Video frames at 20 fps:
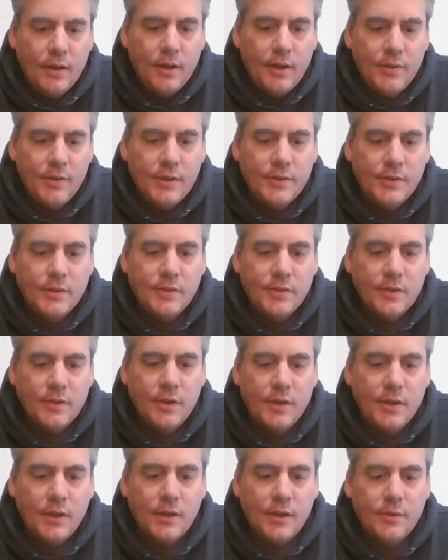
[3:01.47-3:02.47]
And this is
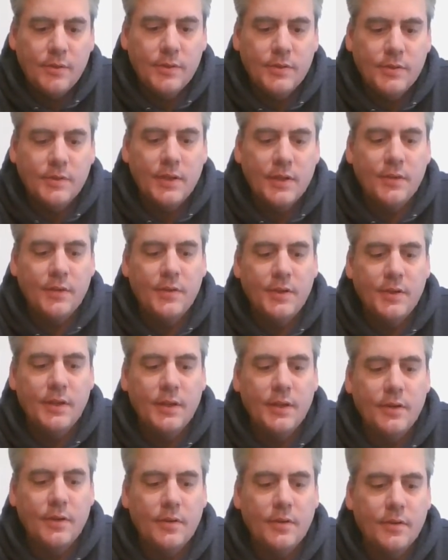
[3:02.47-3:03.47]
so you can do a subtlety
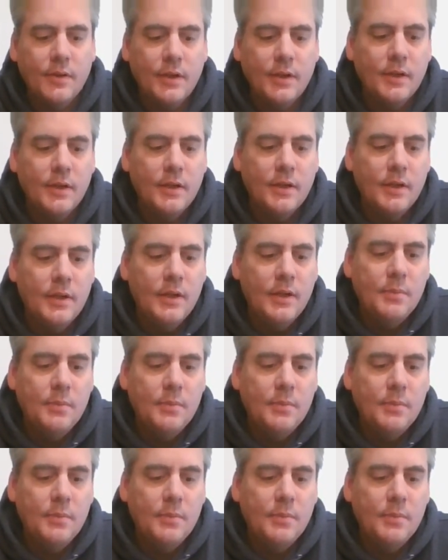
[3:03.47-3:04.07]
here, okay?